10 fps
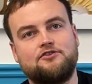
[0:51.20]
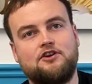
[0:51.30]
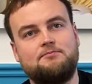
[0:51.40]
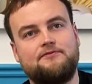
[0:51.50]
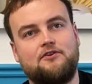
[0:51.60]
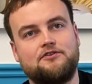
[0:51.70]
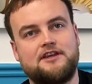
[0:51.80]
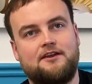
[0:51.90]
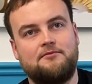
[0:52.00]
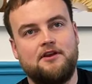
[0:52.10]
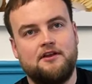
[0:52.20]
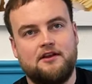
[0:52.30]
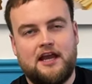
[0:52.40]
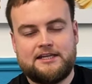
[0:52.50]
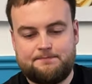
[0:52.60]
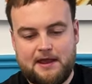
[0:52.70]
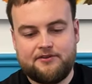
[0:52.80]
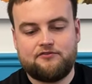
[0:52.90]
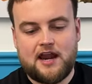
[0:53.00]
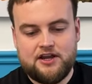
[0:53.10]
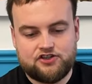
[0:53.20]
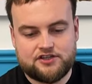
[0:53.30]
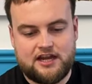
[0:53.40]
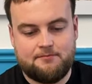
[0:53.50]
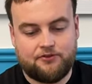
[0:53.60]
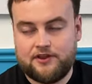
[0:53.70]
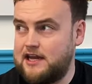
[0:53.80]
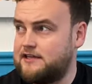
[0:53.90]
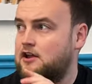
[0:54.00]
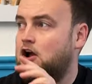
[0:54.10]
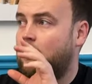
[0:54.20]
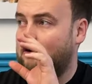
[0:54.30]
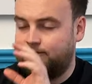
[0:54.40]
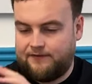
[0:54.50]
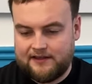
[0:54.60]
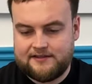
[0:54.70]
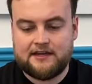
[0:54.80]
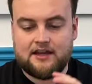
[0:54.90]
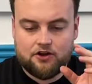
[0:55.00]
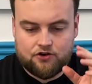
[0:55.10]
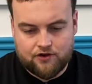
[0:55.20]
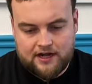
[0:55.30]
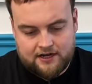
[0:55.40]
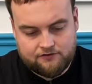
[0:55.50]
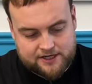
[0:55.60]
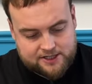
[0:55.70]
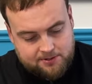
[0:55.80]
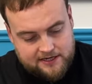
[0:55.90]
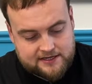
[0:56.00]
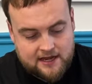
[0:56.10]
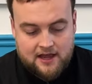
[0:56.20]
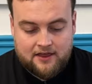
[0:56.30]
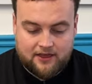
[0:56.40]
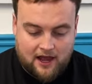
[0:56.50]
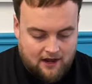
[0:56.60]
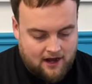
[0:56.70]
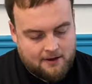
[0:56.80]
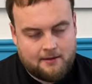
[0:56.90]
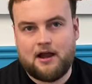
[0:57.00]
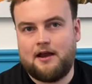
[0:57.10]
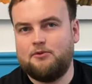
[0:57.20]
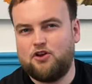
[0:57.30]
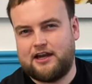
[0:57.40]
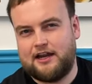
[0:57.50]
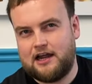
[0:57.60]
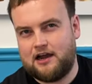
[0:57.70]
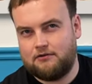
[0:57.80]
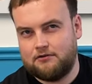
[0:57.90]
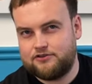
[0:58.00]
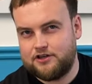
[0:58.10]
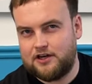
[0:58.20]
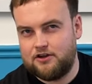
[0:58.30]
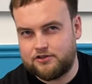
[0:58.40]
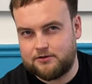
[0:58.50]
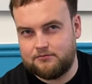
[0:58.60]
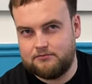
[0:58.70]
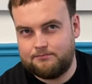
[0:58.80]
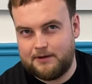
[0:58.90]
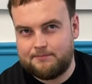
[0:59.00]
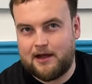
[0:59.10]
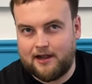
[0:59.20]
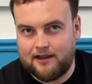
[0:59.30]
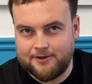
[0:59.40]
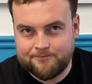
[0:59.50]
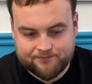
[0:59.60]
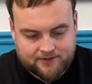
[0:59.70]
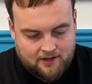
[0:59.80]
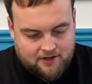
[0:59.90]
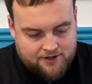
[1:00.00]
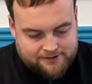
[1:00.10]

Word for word: done it before, Tim. I know. It's a bit of the range, isn't it? But these are authentic Greek recipes that I, am looking at it now. What should I do? Just a big bite? You're just going to have to have